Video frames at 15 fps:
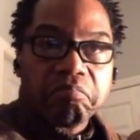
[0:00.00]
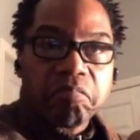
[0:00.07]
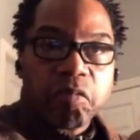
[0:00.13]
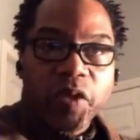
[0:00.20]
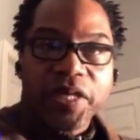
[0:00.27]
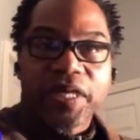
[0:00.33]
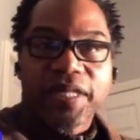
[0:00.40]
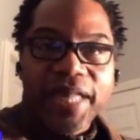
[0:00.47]

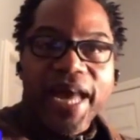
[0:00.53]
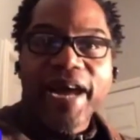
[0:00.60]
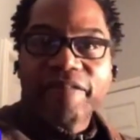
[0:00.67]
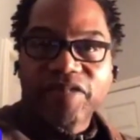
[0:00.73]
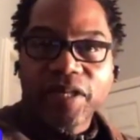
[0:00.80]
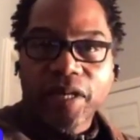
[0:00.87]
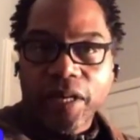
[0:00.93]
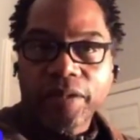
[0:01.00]
we can
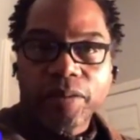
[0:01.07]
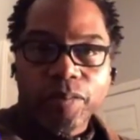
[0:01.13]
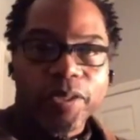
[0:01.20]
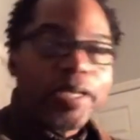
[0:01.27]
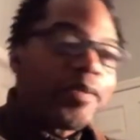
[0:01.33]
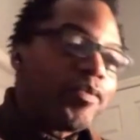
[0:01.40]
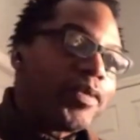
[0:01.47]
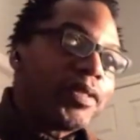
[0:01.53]
laugh together
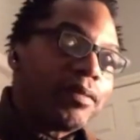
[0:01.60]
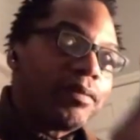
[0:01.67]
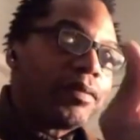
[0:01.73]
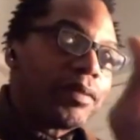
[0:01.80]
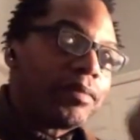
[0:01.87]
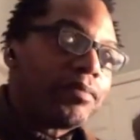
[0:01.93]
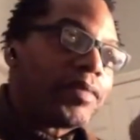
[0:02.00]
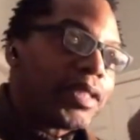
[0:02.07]

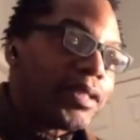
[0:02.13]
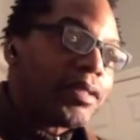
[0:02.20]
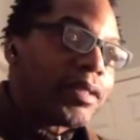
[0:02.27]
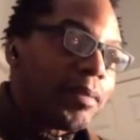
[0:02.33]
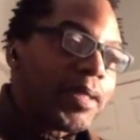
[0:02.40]
when